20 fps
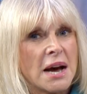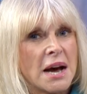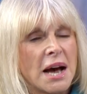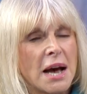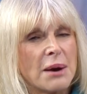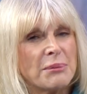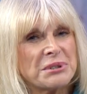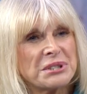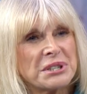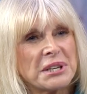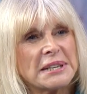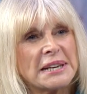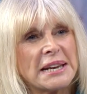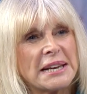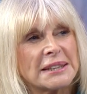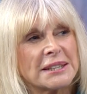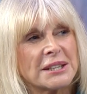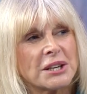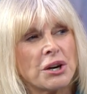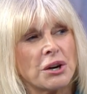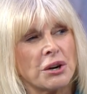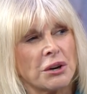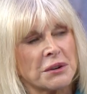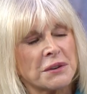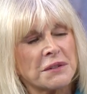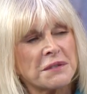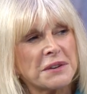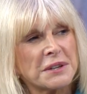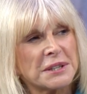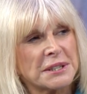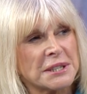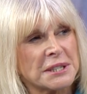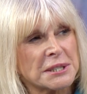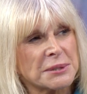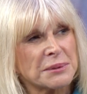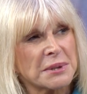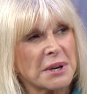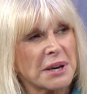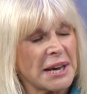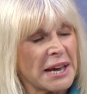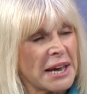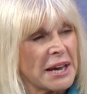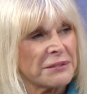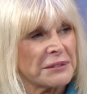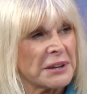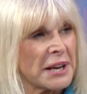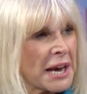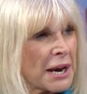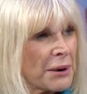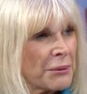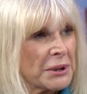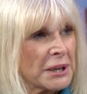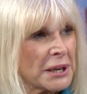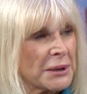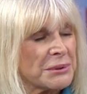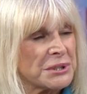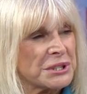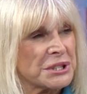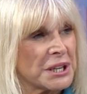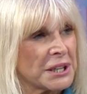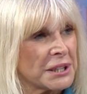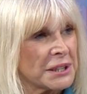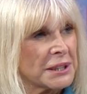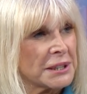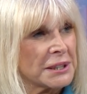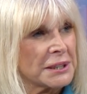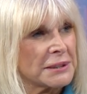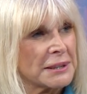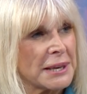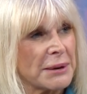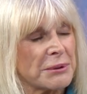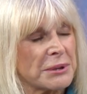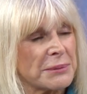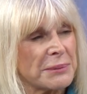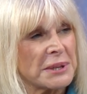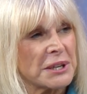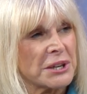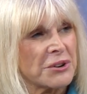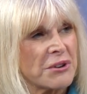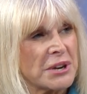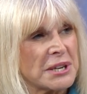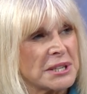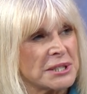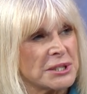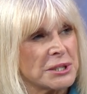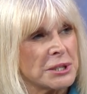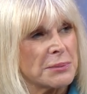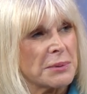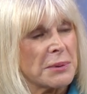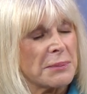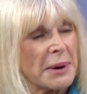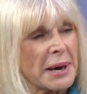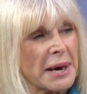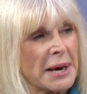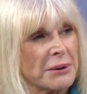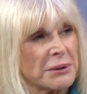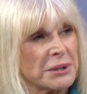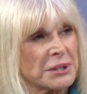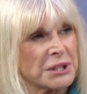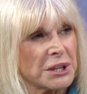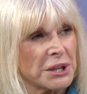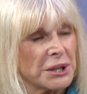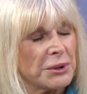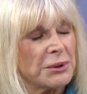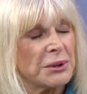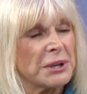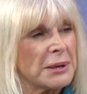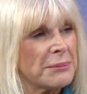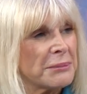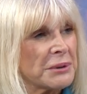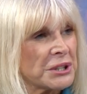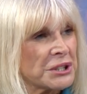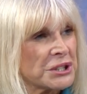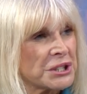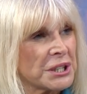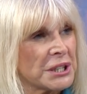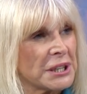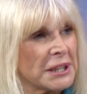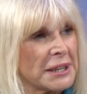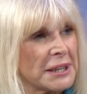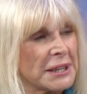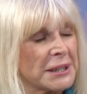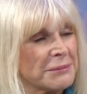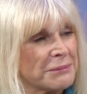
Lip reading: I wish I'd had the confidence that I have now when I was younger. That would have been a great superpower, to own it much earlier.